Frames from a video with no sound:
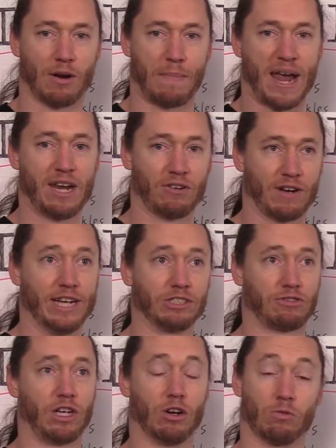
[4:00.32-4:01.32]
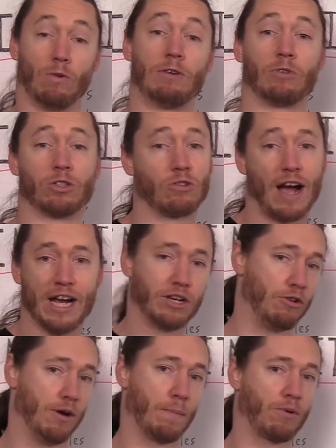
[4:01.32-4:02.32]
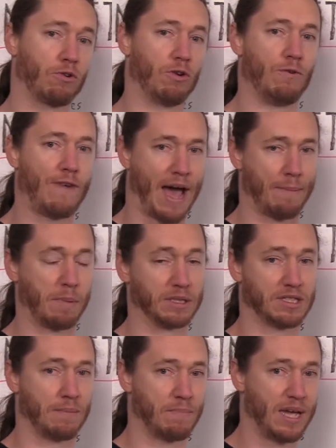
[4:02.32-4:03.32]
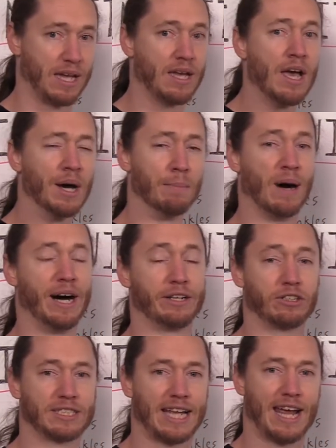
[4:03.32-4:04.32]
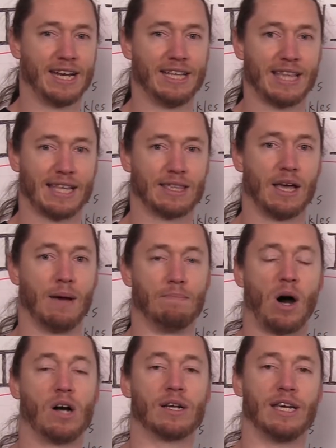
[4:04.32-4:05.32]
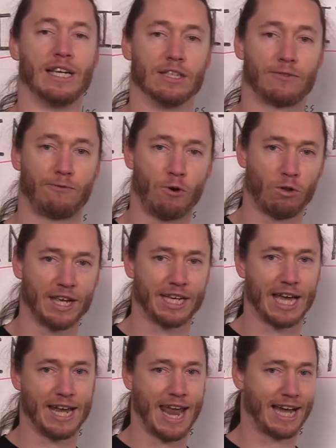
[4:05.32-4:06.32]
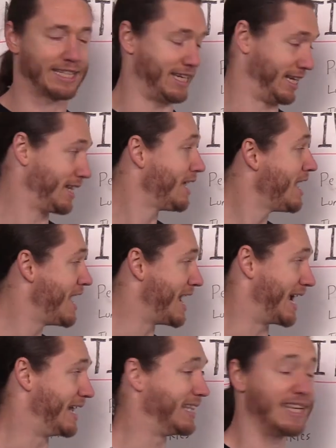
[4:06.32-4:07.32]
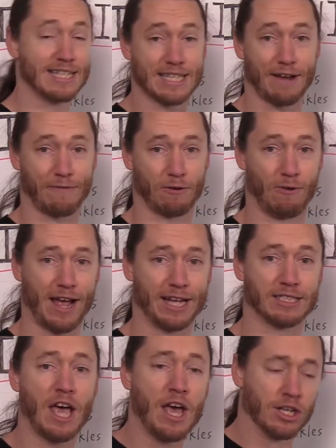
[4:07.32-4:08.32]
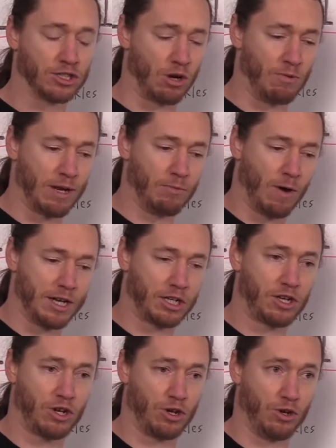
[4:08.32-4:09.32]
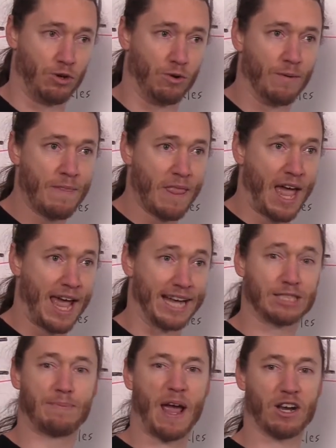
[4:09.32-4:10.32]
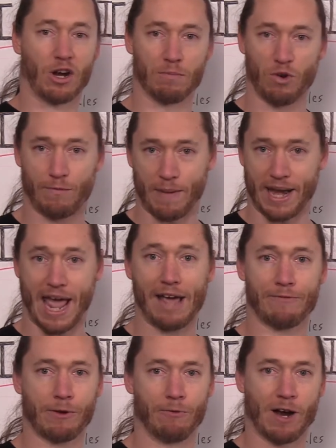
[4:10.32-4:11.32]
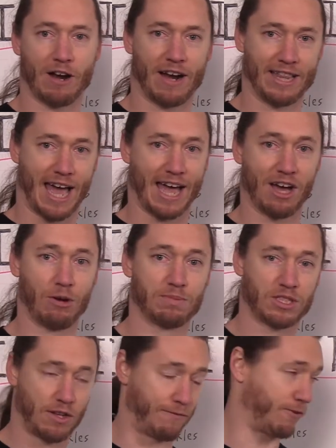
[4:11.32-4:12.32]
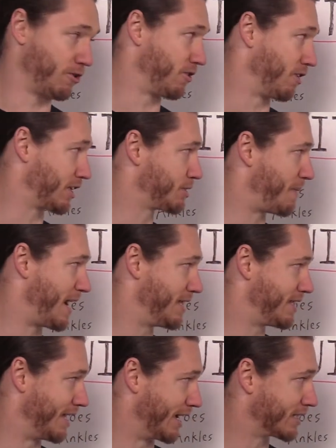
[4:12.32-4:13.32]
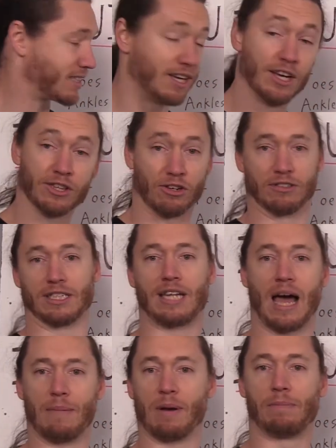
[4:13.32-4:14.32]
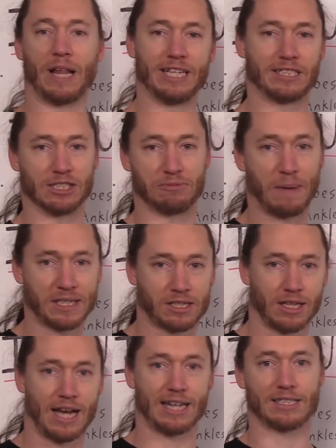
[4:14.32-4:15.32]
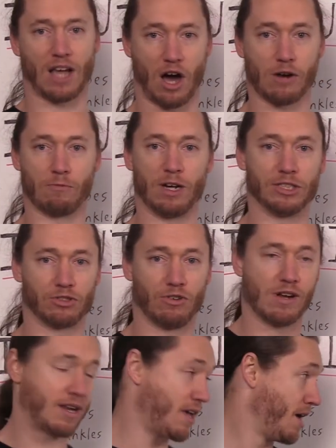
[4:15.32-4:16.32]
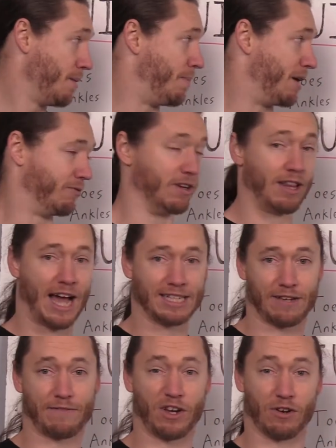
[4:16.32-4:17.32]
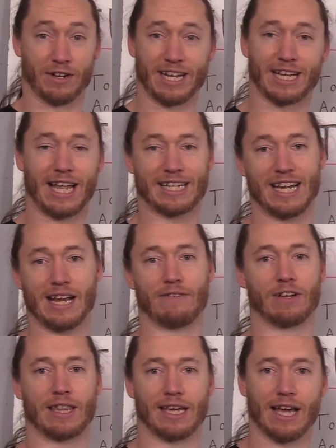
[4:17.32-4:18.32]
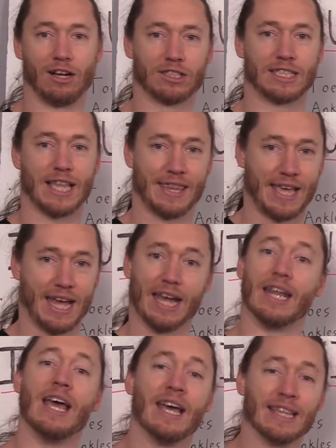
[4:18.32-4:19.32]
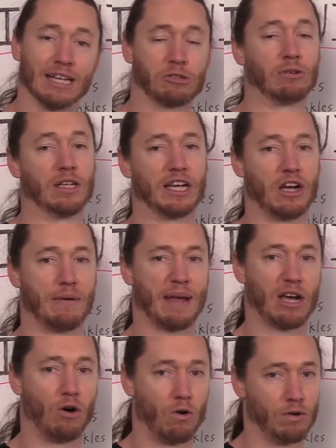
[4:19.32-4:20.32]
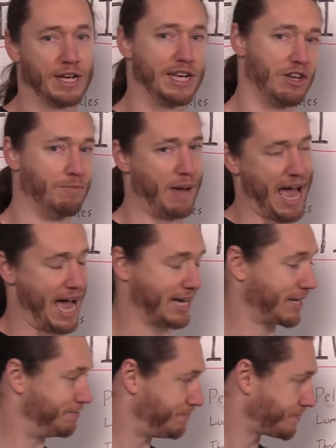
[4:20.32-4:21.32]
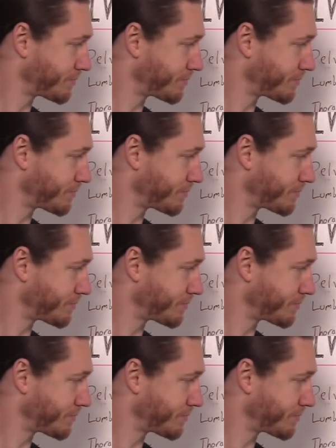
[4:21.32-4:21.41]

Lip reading: a pain or injury or what we're trying to improve happens to be, but understanding that the body is fully connected in these different ways. So we want to expand our movement everywhere, and that helps to further expand things. There's a time and a place to specialize on one joint, but realize if you're neglecting everything else, then that's really going to be holding you back.